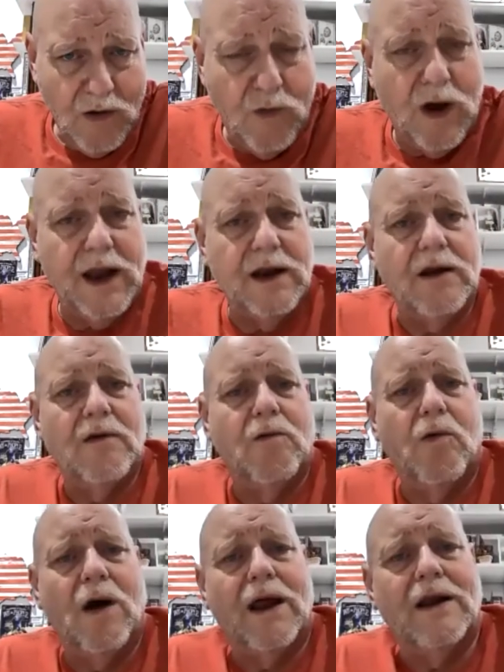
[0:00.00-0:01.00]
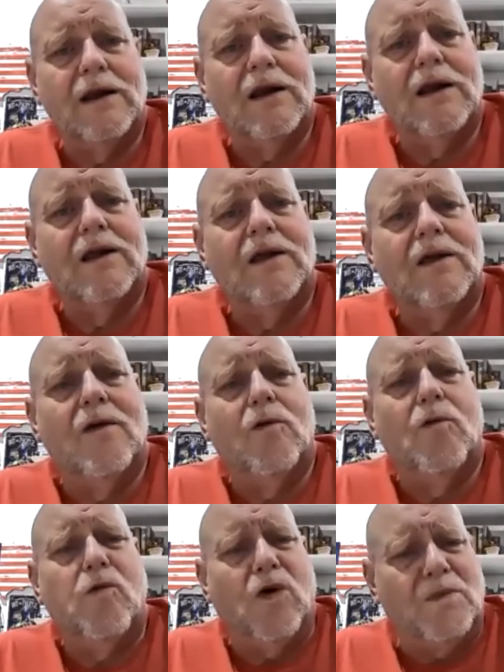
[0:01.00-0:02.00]
when
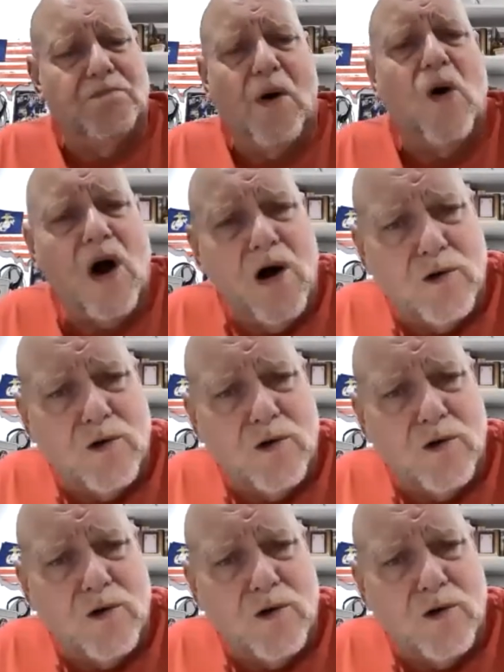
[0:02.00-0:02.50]
what Boko